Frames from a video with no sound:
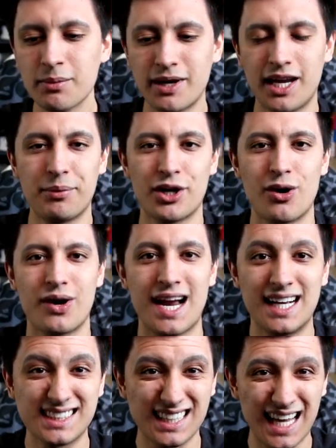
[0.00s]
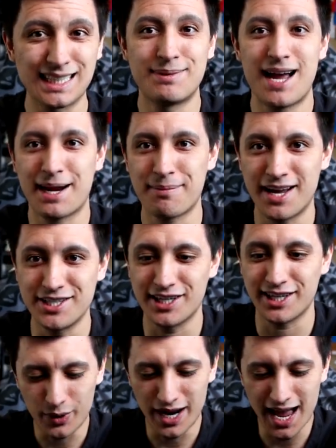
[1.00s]
But here we go, guys. Last pack
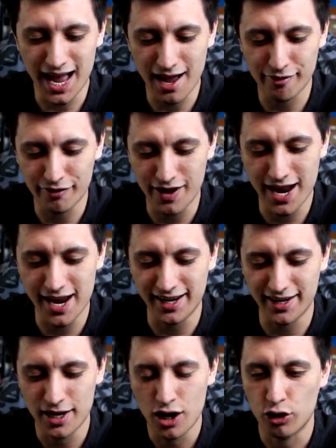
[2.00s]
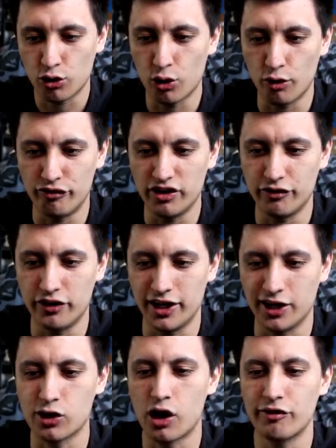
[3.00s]
magic. We have a
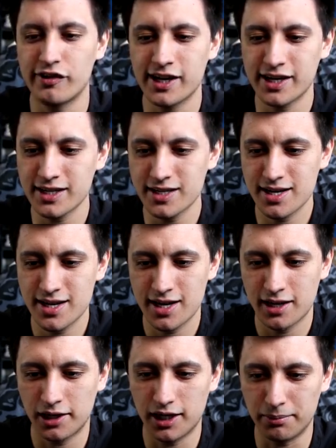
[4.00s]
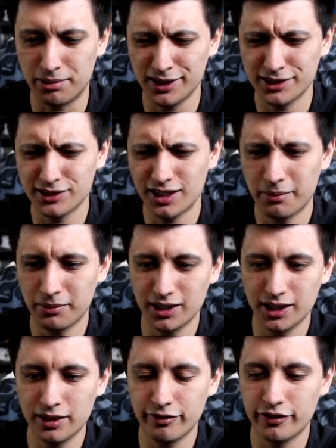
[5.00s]
Corvive Coughing, uh, Blitzel, I
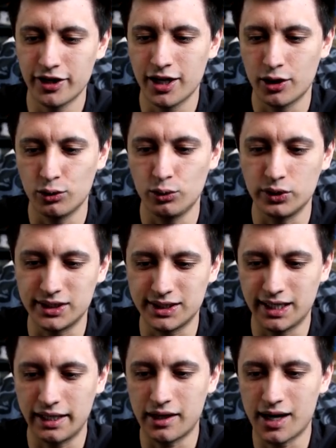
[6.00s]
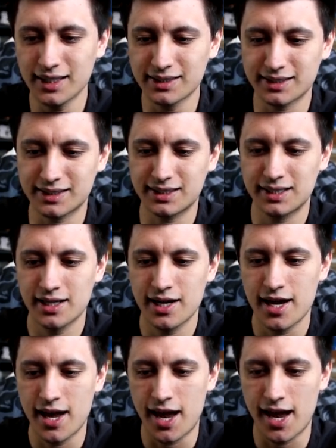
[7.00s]
believe. Ooh, Seedot.
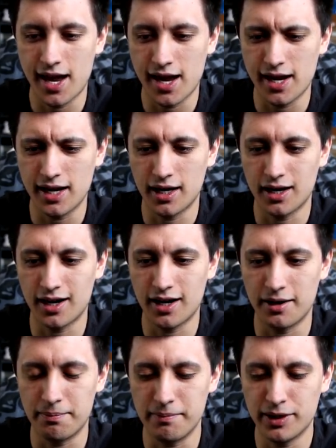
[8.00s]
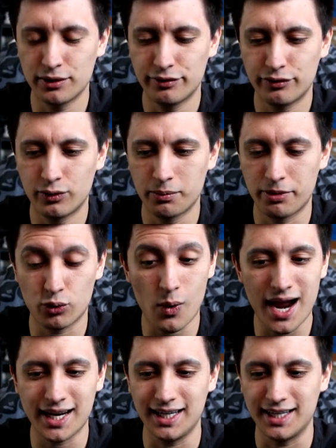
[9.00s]
A uh, middle form
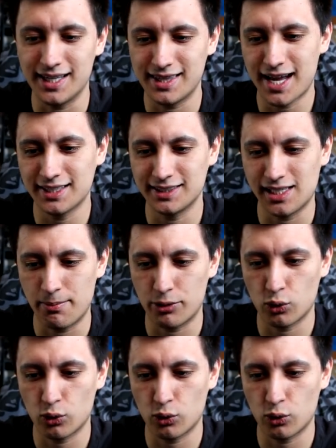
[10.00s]
Thwacky. That's his name,